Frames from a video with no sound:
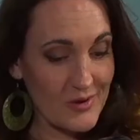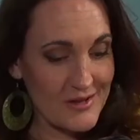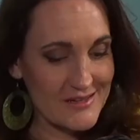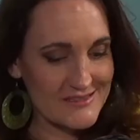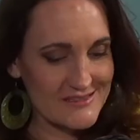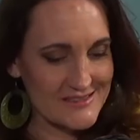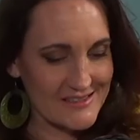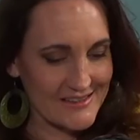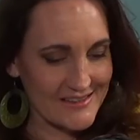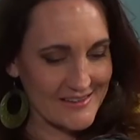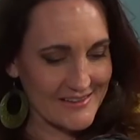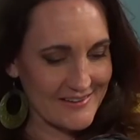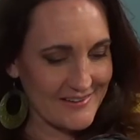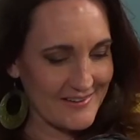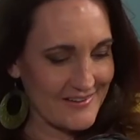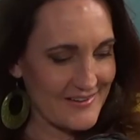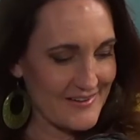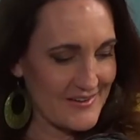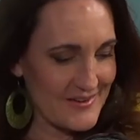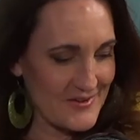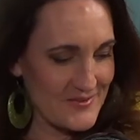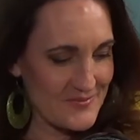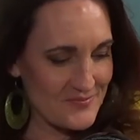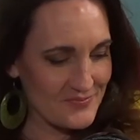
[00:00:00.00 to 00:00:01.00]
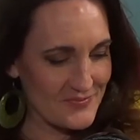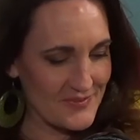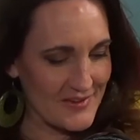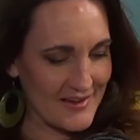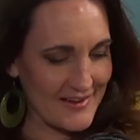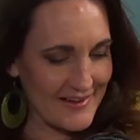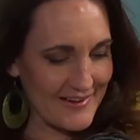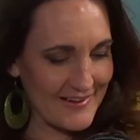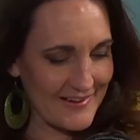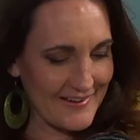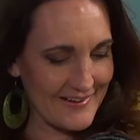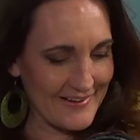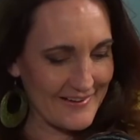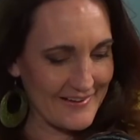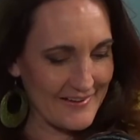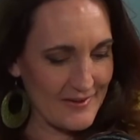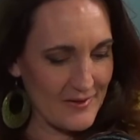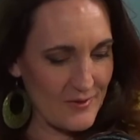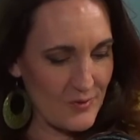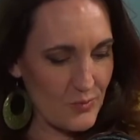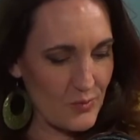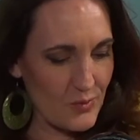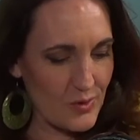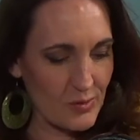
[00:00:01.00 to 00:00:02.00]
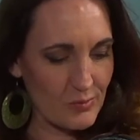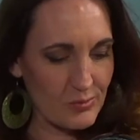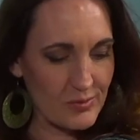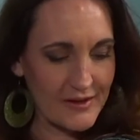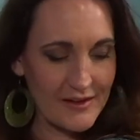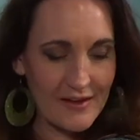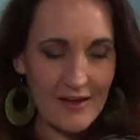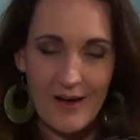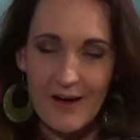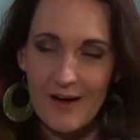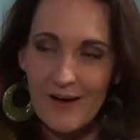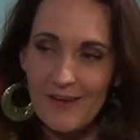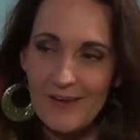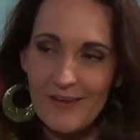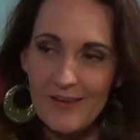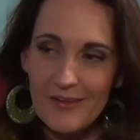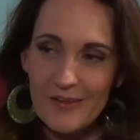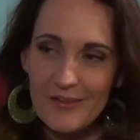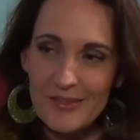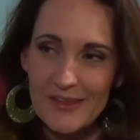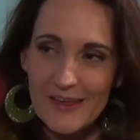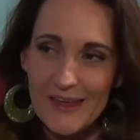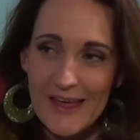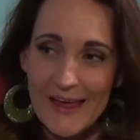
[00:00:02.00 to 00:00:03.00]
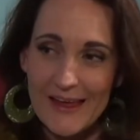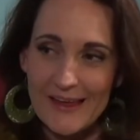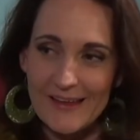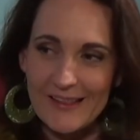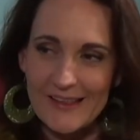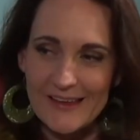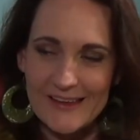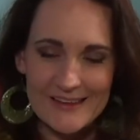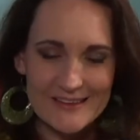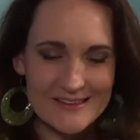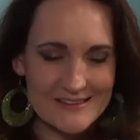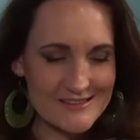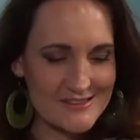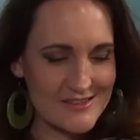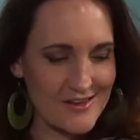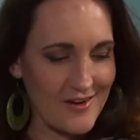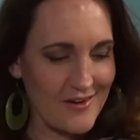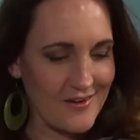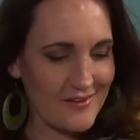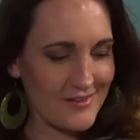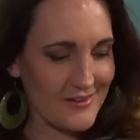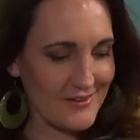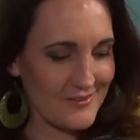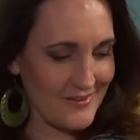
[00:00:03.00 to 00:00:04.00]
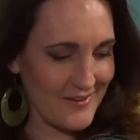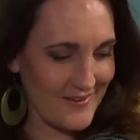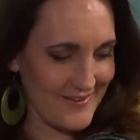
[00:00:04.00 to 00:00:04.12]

was he? Uh, were we all the aliens all